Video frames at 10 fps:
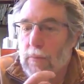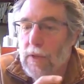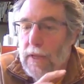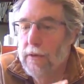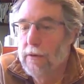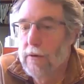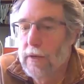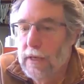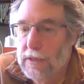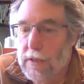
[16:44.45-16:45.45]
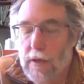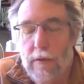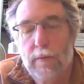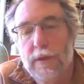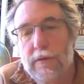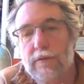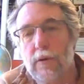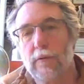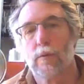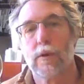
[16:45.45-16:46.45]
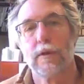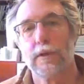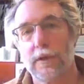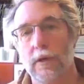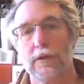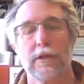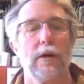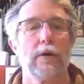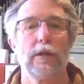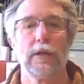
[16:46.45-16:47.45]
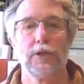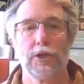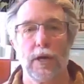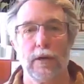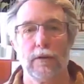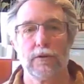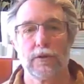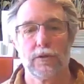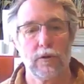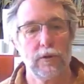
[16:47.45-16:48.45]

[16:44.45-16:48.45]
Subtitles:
but Blender is another piece of software that does calculate shadows.